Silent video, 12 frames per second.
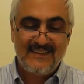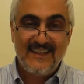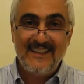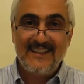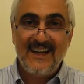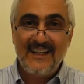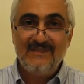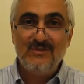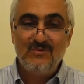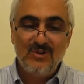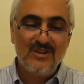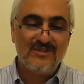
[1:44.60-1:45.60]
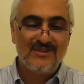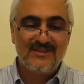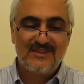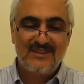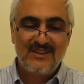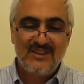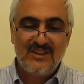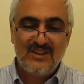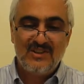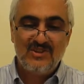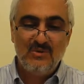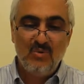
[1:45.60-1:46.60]
Then it got even worse.
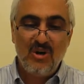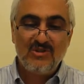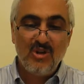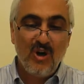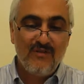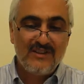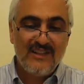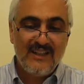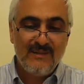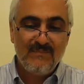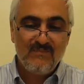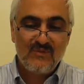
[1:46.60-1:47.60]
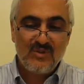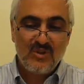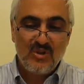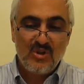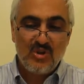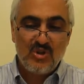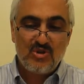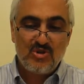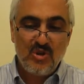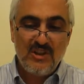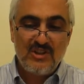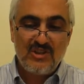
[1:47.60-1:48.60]
She walked over to him.
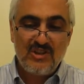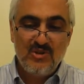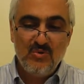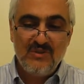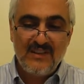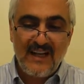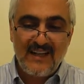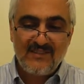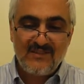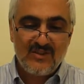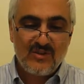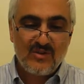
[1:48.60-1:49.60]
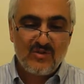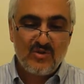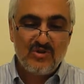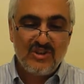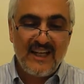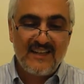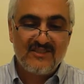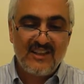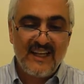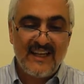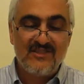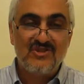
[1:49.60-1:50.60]
Surely she knew not to shake his
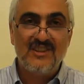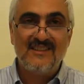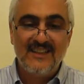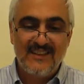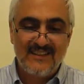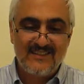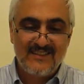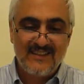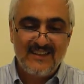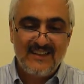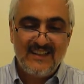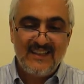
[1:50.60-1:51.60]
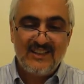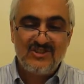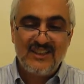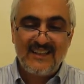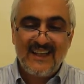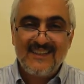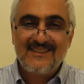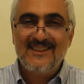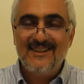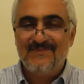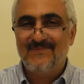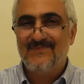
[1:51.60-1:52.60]
hand. She didn't. She kissed
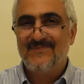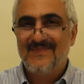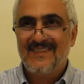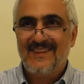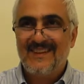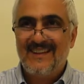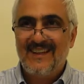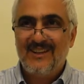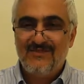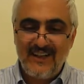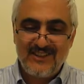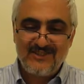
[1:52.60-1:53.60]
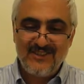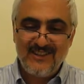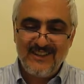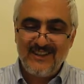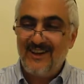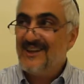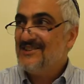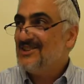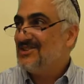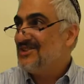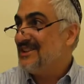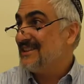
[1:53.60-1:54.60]
him affectionately on
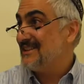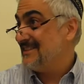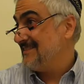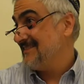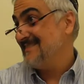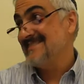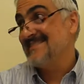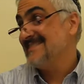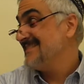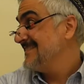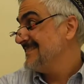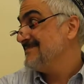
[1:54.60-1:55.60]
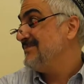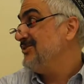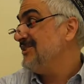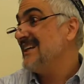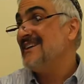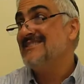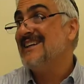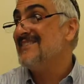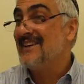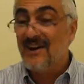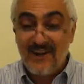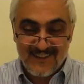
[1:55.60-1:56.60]
the cheek. Poor guy was
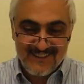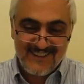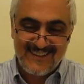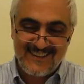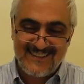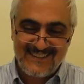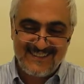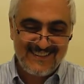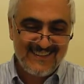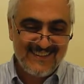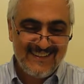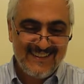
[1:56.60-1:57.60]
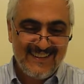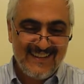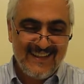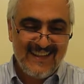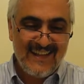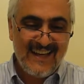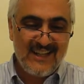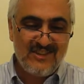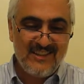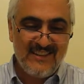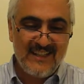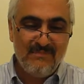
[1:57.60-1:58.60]
having a heart attack. As
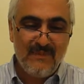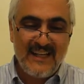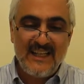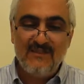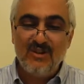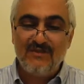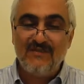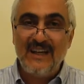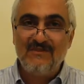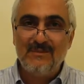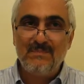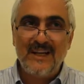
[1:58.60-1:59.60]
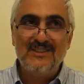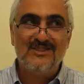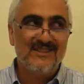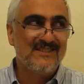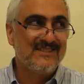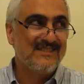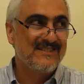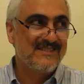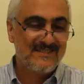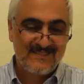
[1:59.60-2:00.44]
she did many of her favorite patients.